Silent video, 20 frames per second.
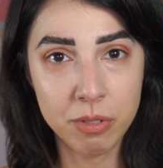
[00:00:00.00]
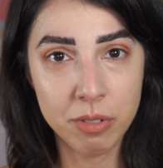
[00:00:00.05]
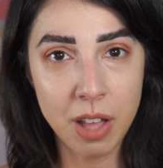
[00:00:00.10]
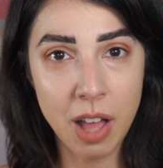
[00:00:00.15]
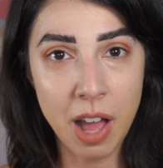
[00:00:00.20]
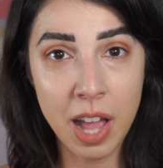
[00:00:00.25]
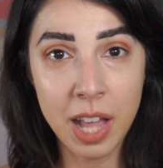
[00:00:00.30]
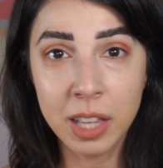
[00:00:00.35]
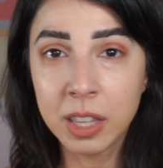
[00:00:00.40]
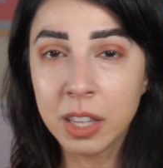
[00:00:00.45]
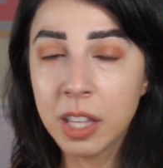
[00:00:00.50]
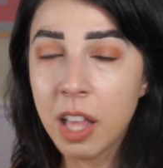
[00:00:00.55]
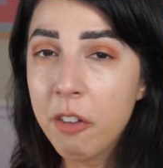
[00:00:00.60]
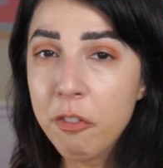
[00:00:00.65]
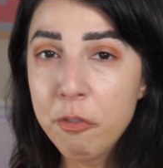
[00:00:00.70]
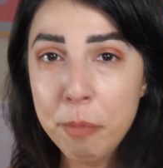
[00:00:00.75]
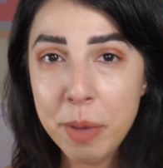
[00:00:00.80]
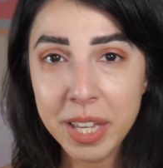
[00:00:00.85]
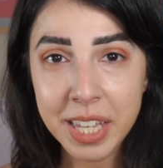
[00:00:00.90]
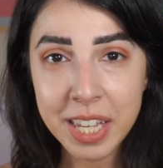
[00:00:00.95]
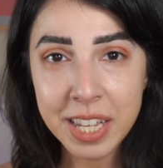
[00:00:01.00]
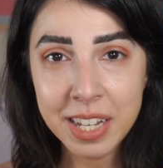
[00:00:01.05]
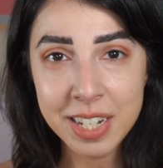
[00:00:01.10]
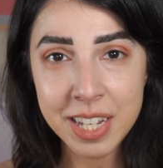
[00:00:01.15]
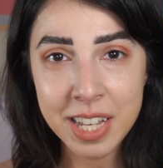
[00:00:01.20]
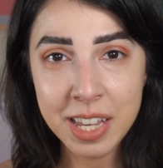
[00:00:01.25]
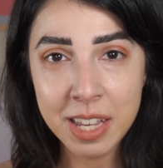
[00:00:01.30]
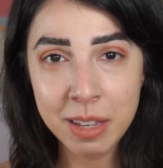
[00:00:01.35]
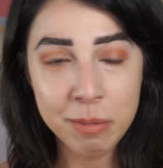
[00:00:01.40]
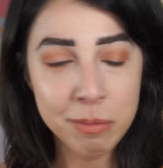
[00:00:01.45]
I love picking
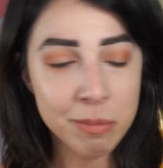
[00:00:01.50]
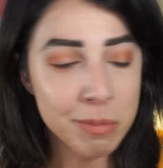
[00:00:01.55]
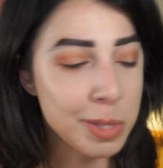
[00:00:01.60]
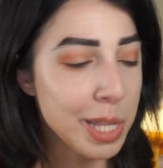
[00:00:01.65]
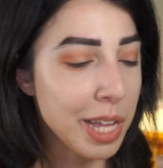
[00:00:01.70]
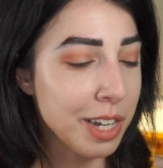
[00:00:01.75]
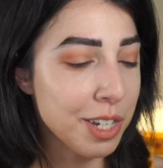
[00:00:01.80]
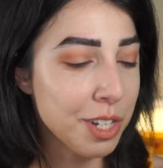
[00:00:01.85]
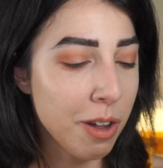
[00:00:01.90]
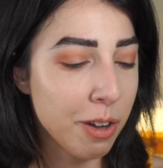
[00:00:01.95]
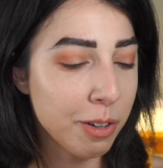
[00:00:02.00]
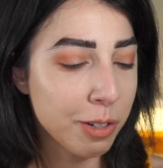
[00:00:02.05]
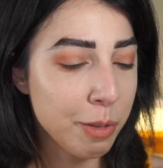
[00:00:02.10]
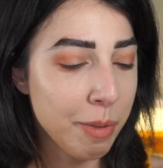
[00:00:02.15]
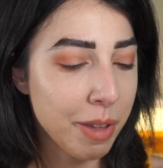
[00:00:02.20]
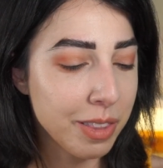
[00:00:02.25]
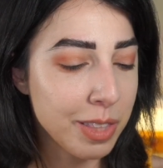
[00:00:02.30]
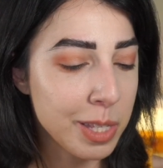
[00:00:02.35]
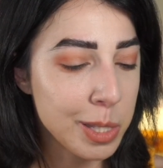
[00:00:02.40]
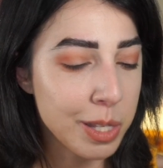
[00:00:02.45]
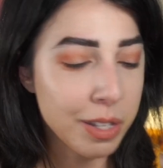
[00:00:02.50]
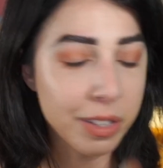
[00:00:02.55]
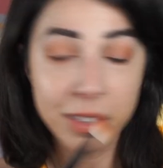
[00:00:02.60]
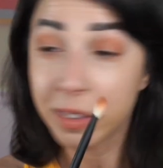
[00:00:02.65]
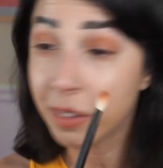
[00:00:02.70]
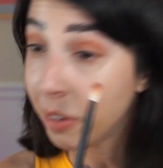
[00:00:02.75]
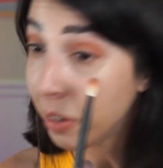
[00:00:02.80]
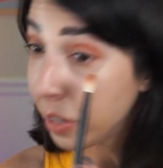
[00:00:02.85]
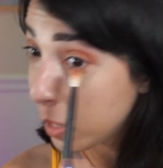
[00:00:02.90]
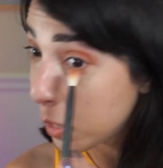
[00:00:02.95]
teams. I talked about this on
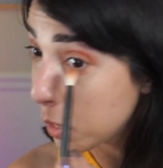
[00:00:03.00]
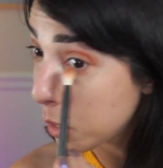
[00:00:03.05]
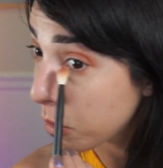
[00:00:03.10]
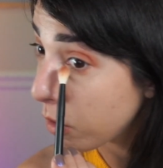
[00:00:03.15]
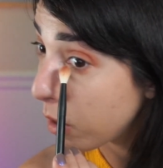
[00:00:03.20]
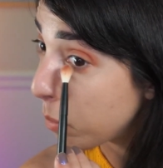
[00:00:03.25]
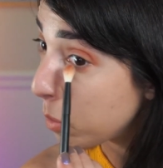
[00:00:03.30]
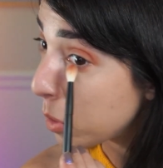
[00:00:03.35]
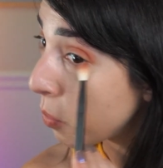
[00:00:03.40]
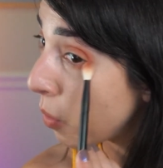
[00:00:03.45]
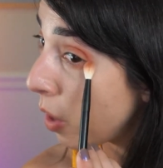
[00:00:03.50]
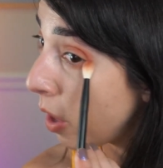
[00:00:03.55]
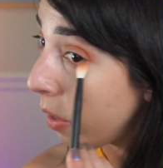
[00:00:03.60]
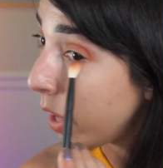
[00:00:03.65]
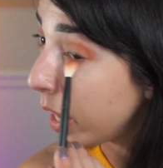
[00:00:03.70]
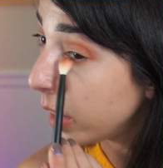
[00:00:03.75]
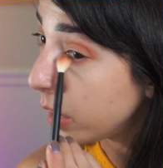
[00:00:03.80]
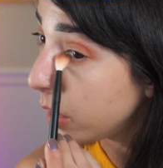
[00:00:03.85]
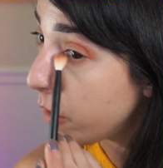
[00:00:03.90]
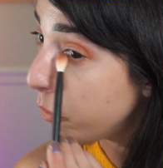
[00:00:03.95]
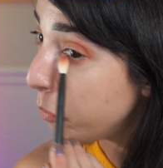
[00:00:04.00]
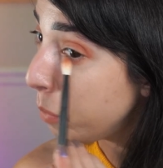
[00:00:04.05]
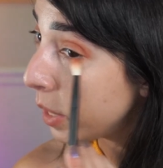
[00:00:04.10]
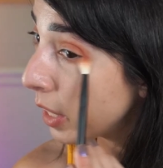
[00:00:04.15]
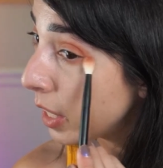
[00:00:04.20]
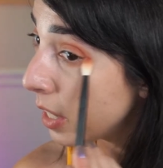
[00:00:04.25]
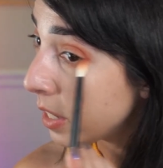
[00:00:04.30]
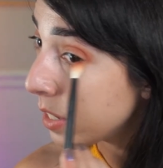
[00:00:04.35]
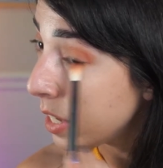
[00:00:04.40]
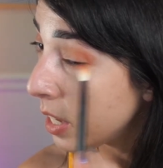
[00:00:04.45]
Instagram as well. I love
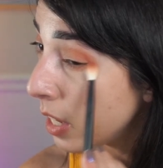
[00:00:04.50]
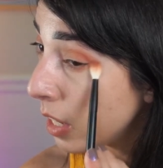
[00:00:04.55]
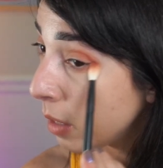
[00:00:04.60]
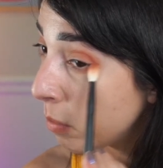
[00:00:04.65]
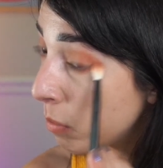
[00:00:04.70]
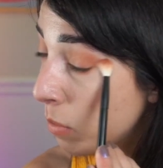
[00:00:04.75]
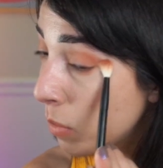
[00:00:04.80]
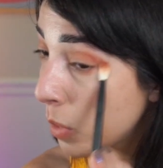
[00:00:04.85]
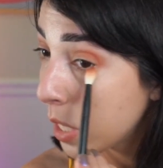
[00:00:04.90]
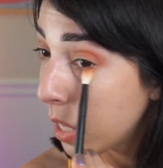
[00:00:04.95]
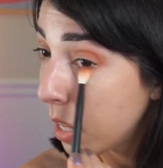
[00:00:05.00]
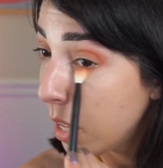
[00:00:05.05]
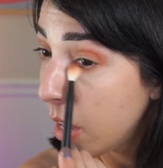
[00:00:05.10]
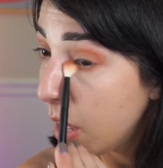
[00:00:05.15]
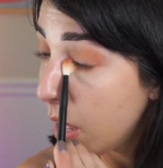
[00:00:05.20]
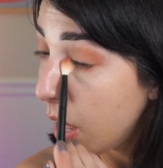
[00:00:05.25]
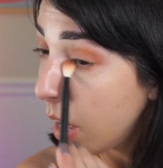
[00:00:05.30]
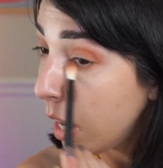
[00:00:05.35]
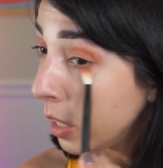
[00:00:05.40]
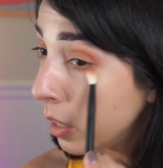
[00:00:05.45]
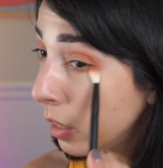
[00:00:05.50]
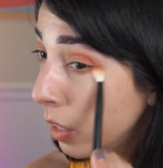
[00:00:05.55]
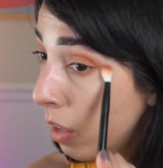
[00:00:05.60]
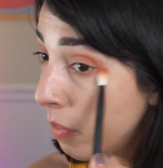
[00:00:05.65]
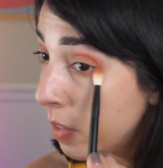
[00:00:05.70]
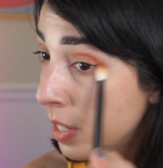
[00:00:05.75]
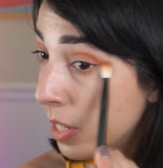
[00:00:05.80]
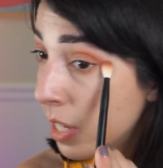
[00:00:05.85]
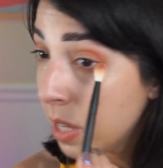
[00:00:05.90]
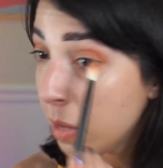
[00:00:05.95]
picking teams. I love a
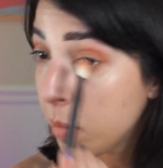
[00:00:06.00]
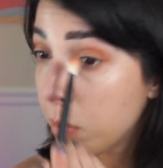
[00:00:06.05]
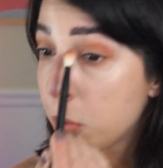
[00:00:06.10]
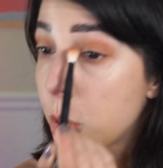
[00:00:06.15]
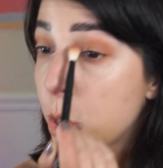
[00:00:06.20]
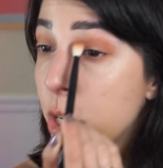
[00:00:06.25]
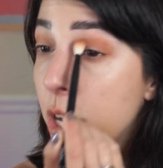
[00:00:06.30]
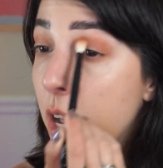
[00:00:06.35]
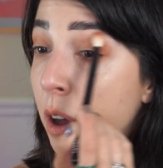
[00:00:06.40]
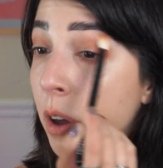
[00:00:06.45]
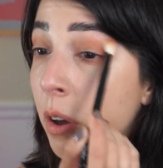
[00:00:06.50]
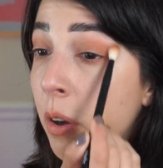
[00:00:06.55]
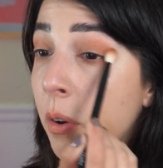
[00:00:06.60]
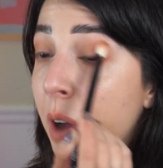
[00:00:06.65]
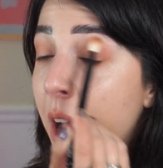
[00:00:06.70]
teams show.